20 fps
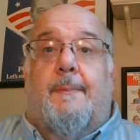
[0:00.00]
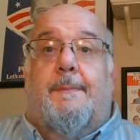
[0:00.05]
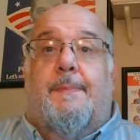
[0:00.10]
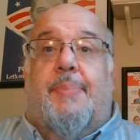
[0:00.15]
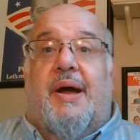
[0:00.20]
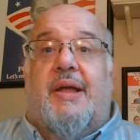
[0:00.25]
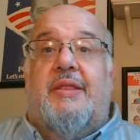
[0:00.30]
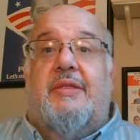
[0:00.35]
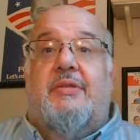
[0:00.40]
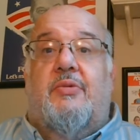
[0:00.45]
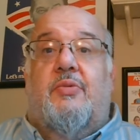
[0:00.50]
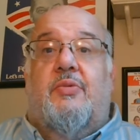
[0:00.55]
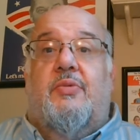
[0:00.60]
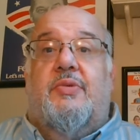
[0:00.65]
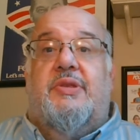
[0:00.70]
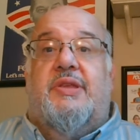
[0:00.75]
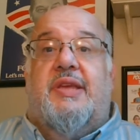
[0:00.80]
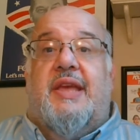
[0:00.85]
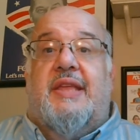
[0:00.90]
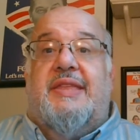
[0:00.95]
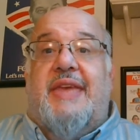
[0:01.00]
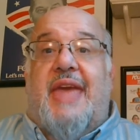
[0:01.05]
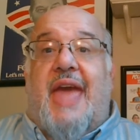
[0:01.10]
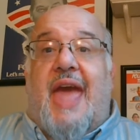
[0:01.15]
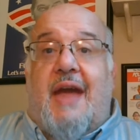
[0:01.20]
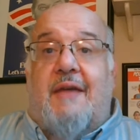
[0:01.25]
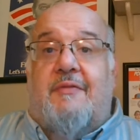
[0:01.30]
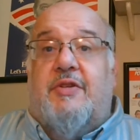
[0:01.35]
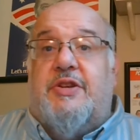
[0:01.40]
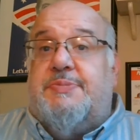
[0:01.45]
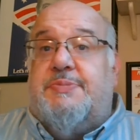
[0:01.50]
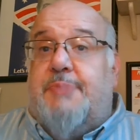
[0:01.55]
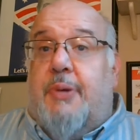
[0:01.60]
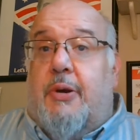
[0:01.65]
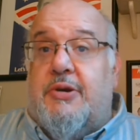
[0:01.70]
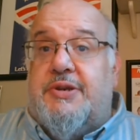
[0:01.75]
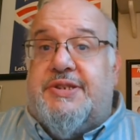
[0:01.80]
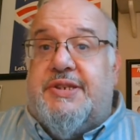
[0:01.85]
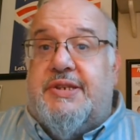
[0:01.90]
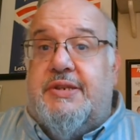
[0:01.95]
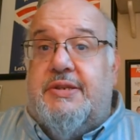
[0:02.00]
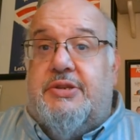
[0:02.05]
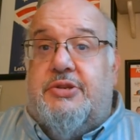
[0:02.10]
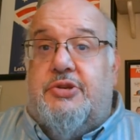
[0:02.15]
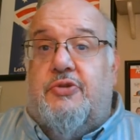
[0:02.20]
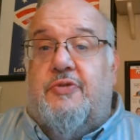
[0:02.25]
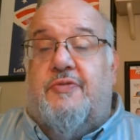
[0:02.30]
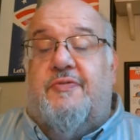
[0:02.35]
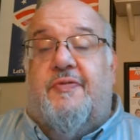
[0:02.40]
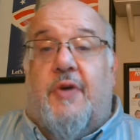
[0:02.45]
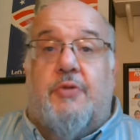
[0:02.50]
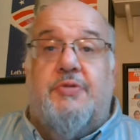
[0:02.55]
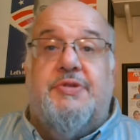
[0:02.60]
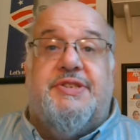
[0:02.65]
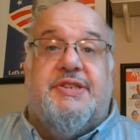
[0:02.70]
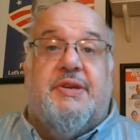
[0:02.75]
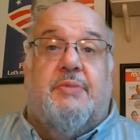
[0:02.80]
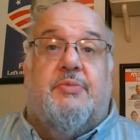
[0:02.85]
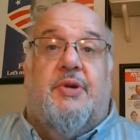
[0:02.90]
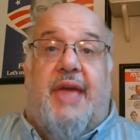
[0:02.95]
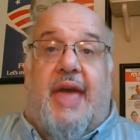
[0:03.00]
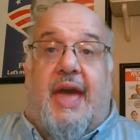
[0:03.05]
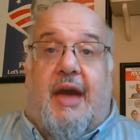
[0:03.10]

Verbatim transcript: but to get the average person to vote someone